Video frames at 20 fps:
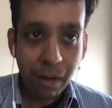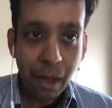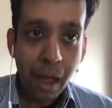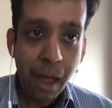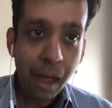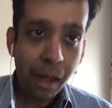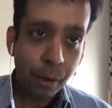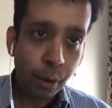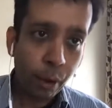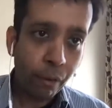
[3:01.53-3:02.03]

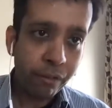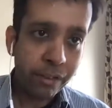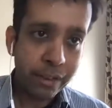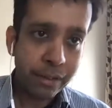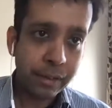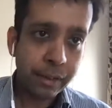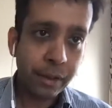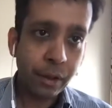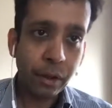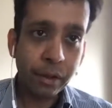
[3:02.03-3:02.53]
And
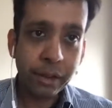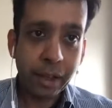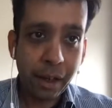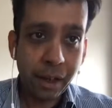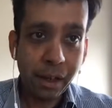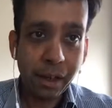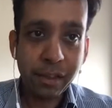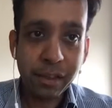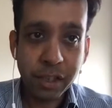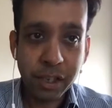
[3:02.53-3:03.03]
obviously on the
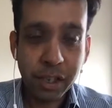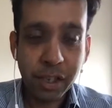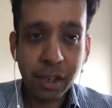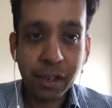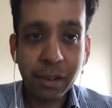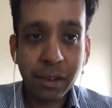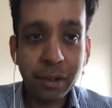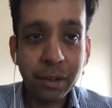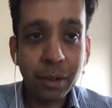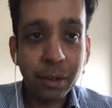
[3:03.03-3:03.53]
edge,
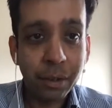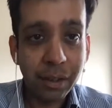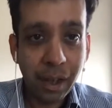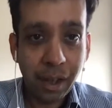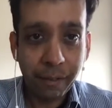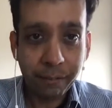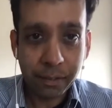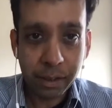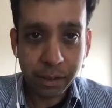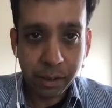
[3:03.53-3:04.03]
you don't
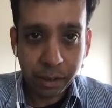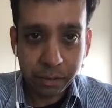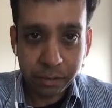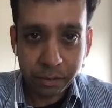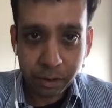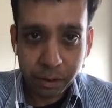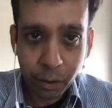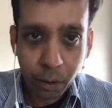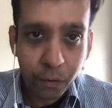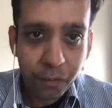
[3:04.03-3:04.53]
have the
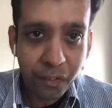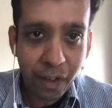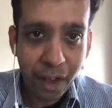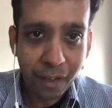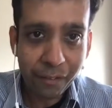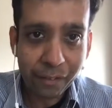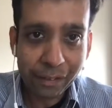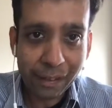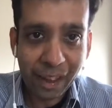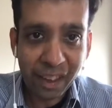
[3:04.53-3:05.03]
luxury of
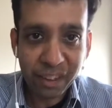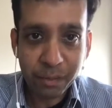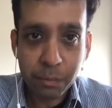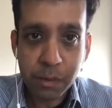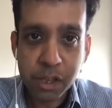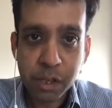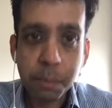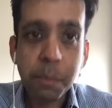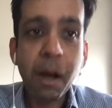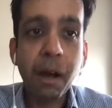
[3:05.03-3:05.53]
having as
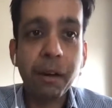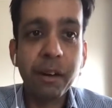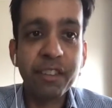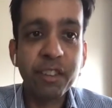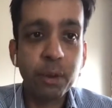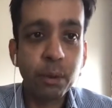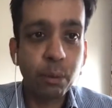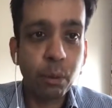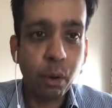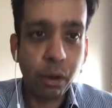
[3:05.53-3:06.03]
much power as
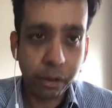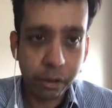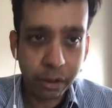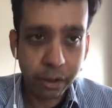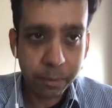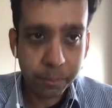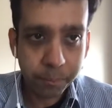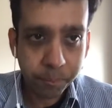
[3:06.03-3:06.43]
you want.